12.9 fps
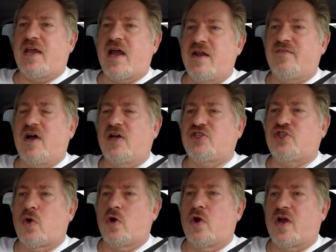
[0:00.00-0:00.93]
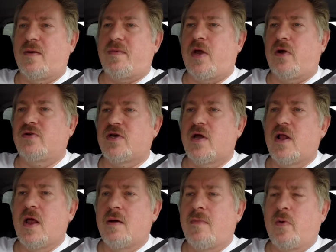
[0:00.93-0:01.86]
Kind of a, shorter commute,
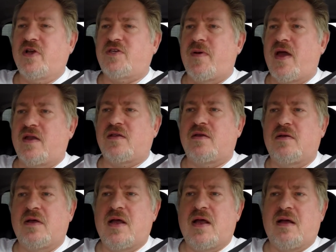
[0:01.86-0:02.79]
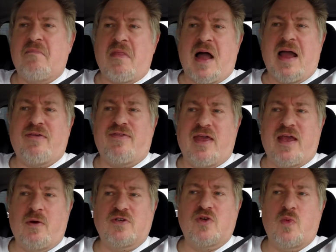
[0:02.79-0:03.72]
but we spent, I
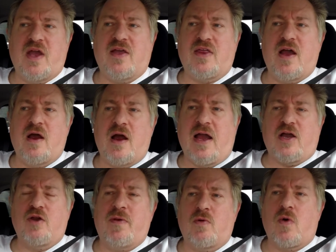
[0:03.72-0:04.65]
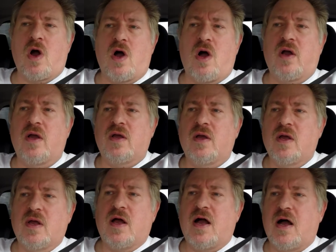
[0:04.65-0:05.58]
think it was a week there. I could be wrong.
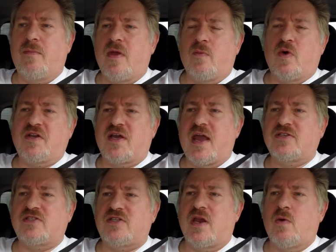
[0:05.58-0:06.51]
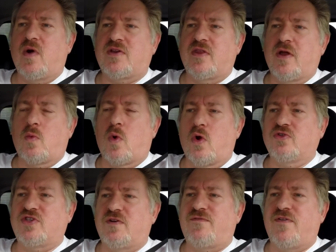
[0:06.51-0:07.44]
Um, and went to Kansas City, went to their
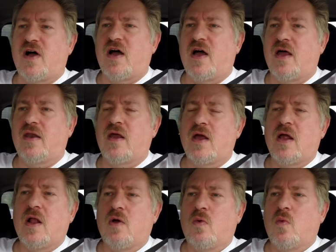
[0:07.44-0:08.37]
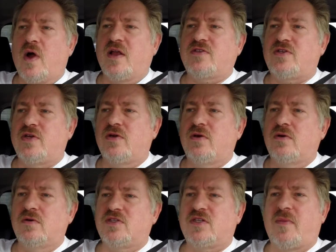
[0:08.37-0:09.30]
Worlds of Fun, went
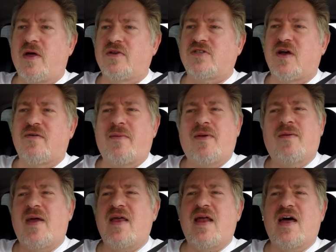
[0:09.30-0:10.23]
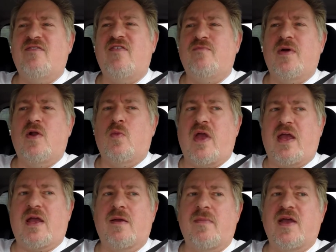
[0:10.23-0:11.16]
to some other stuff. I mean, it may not have even been a
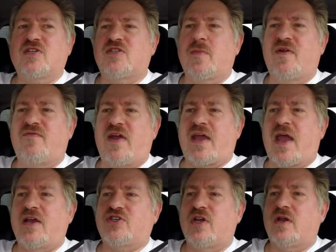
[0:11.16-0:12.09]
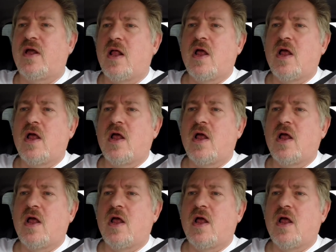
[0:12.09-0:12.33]
week, it may just have been a vacation.